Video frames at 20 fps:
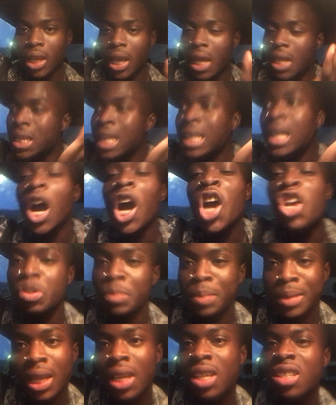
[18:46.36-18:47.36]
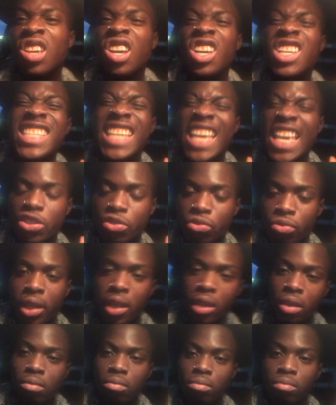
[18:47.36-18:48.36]
it's had 100% success
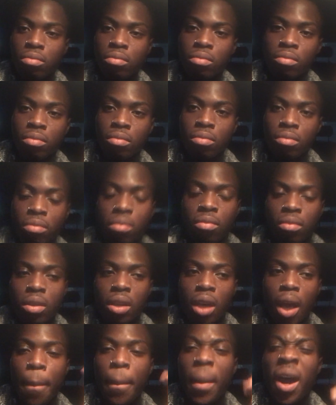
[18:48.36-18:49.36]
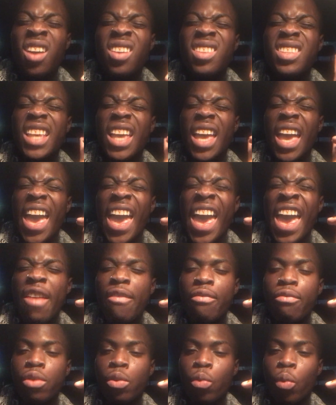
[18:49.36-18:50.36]
rate amongst
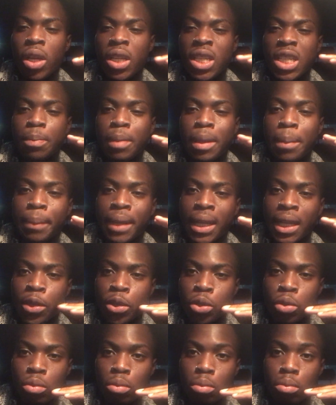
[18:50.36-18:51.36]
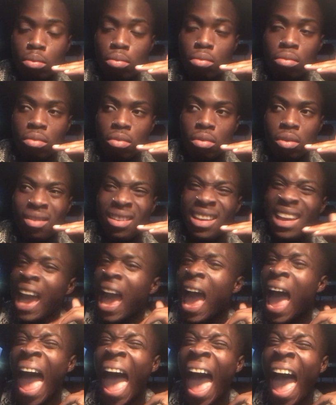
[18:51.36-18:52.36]
everyone it's been played to.
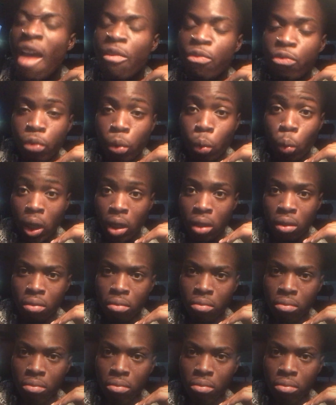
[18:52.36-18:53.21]
Everyone.